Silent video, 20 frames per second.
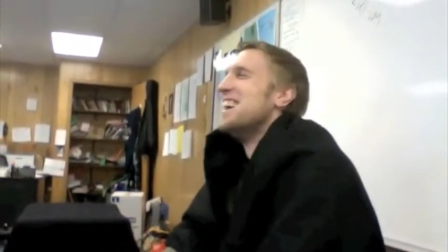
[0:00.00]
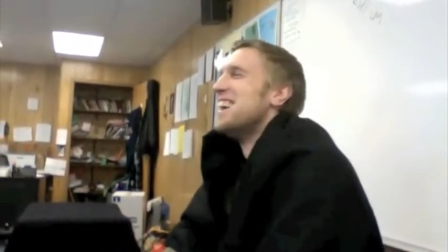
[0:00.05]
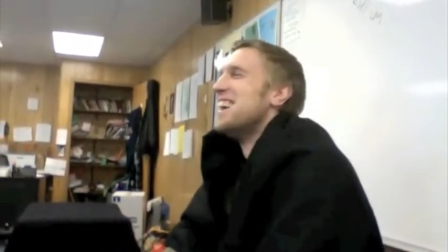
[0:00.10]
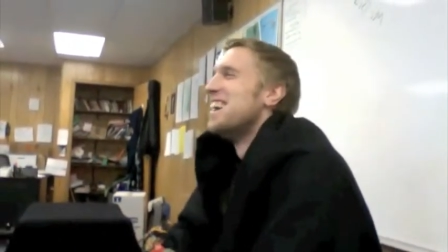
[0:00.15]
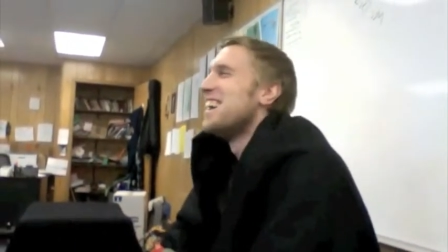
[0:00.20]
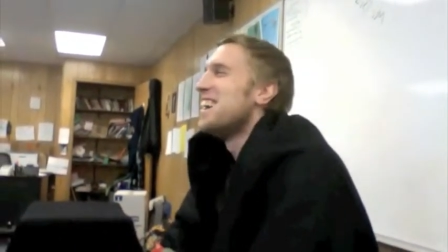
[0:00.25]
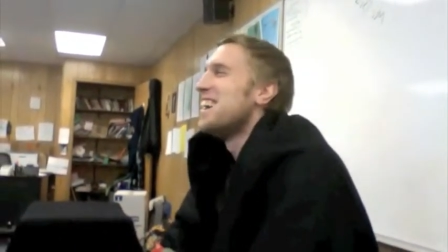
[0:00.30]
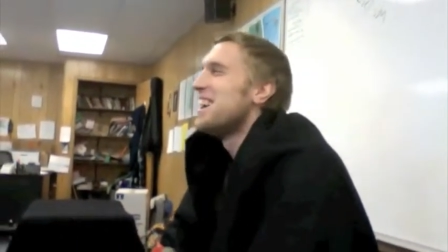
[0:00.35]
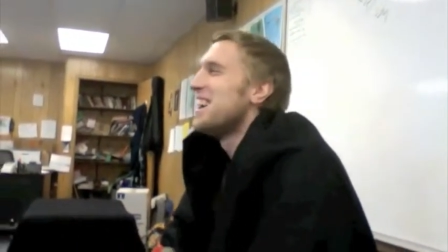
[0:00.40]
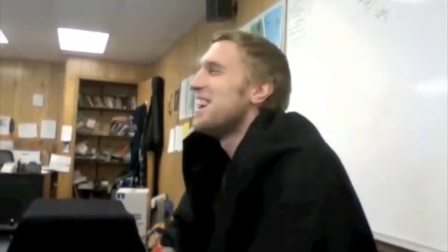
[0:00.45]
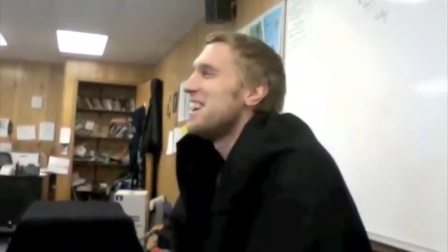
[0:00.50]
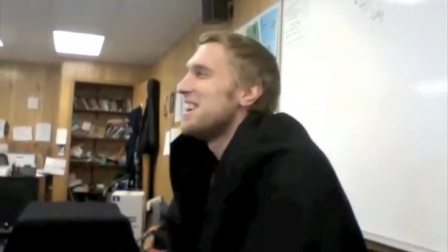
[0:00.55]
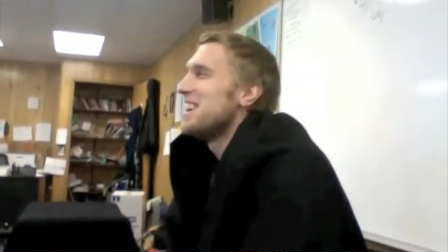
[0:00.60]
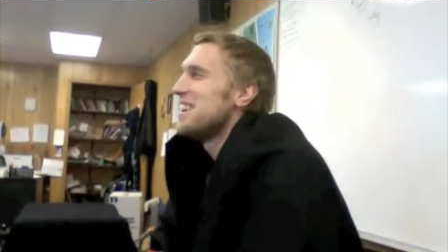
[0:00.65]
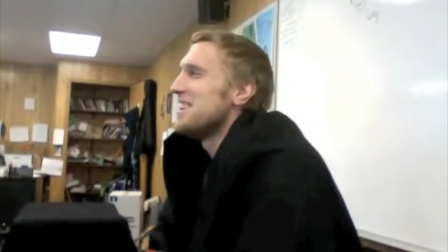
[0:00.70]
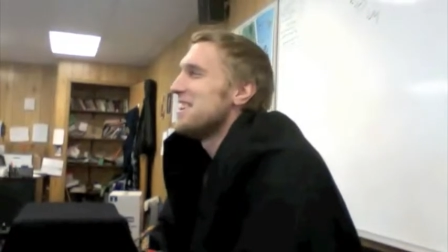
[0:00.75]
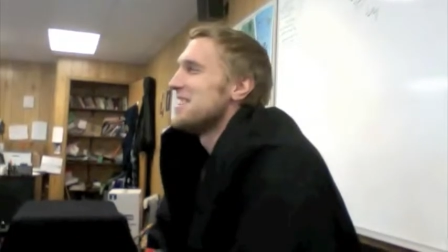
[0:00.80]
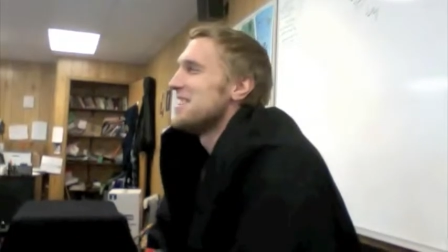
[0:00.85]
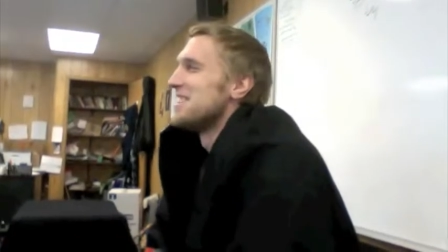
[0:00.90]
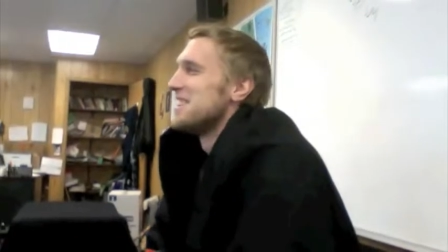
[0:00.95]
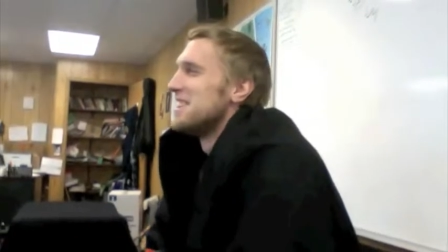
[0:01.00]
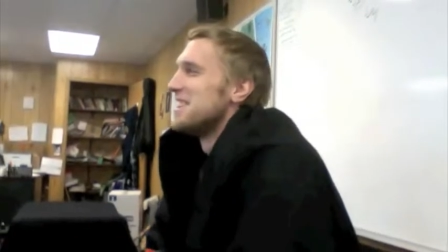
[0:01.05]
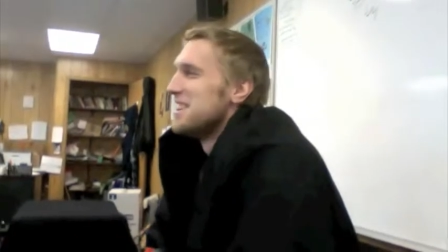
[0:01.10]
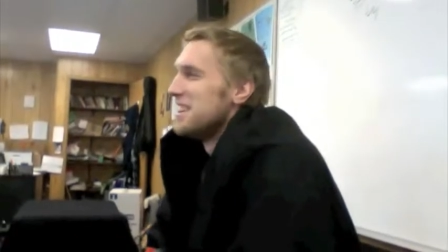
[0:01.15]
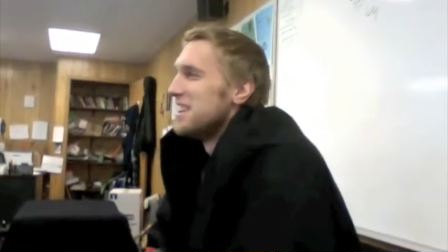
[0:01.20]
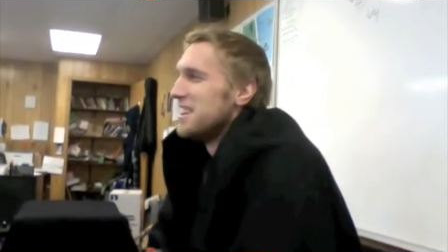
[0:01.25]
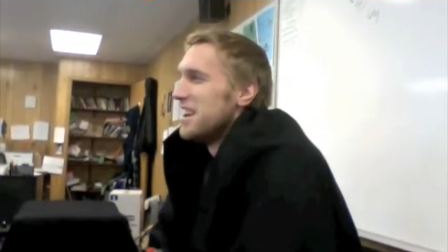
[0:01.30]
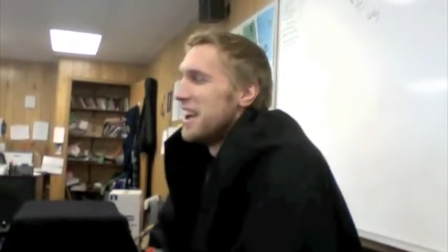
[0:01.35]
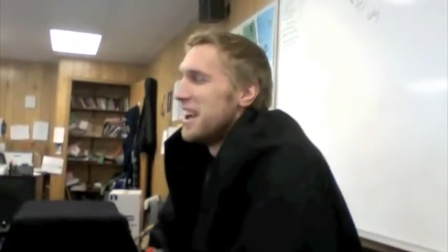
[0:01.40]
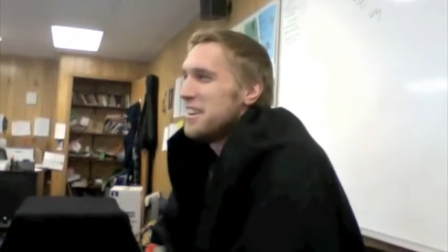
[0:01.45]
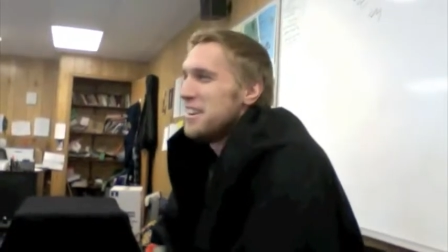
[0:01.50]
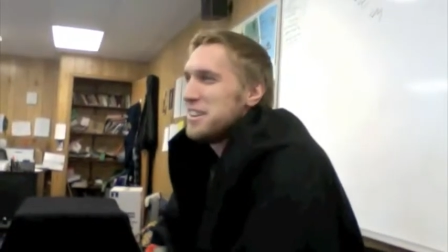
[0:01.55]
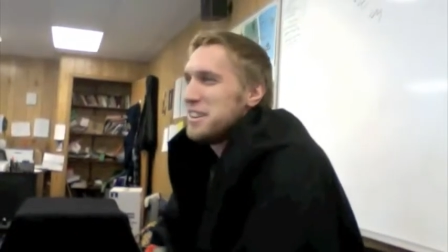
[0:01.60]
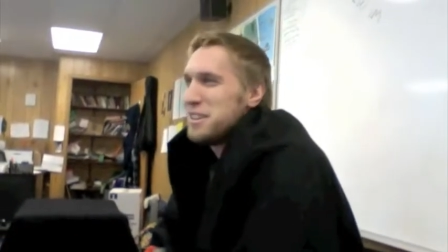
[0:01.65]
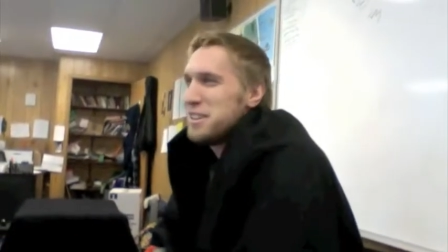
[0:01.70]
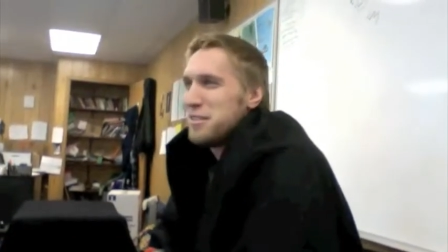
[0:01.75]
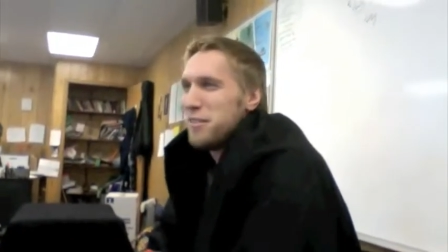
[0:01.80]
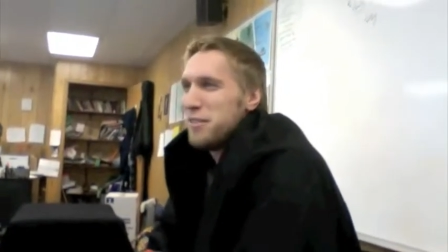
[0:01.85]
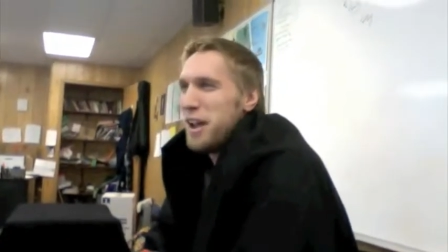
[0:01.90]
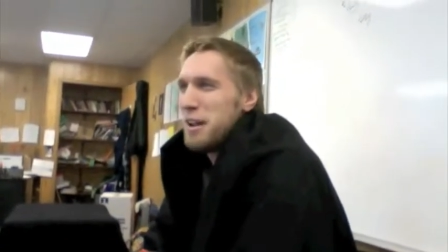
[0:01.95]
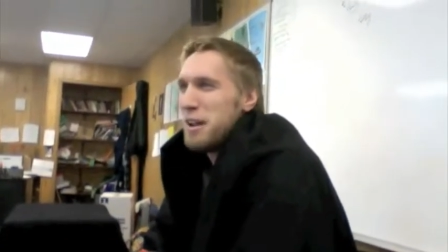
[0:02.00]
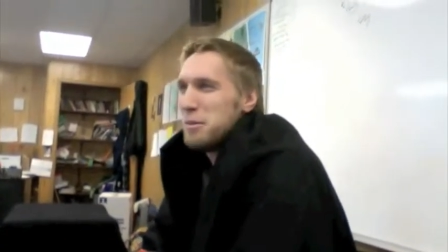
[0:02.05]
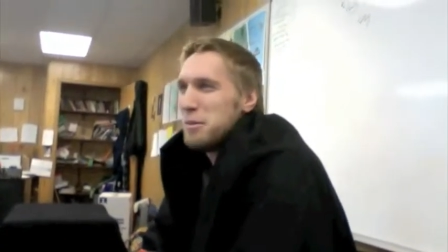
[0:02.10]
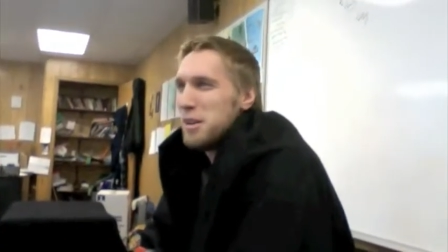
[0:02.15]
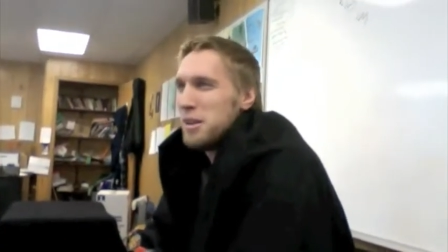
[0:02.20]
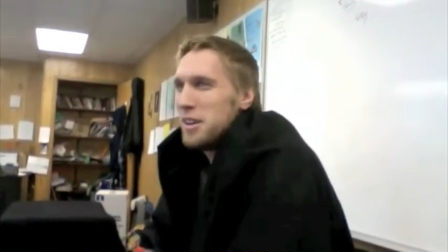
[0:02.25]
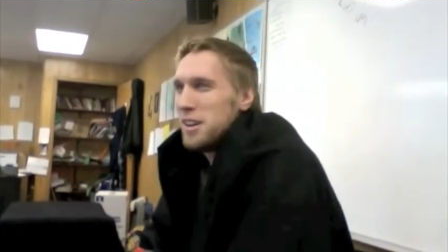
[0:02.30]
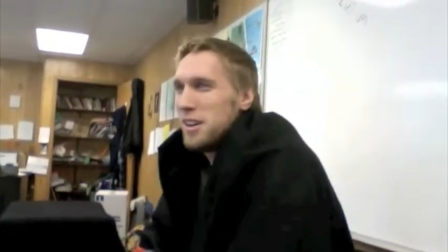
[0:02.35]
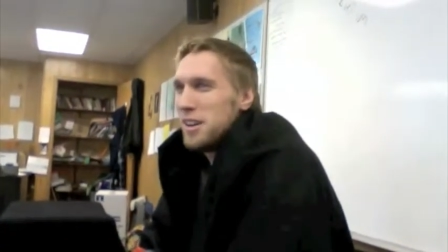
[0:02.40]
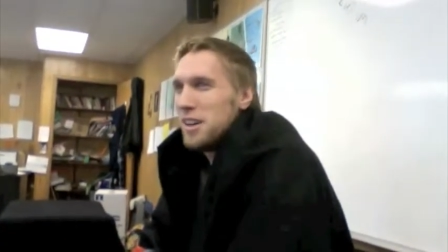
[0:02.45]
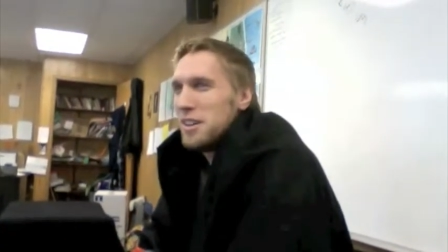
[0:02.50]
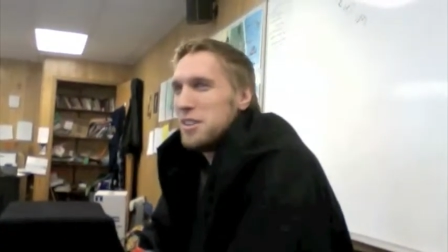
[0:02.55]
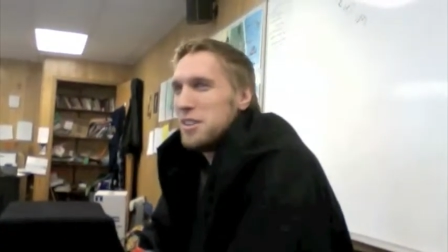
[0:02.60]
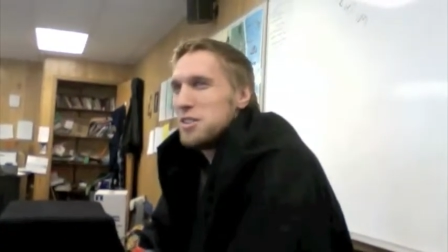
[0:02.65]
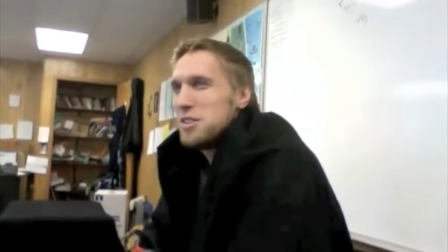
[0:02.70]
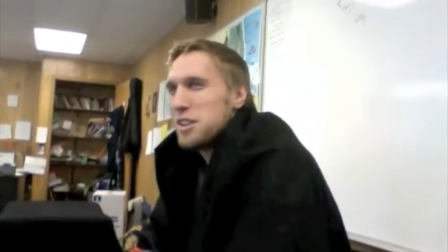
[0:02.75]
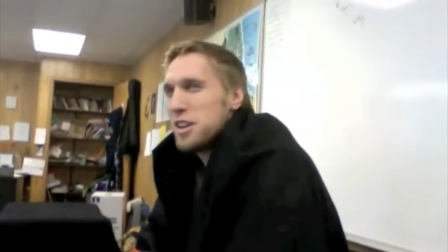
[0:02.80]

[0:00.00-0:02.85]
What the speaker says: Oh, Henry's family used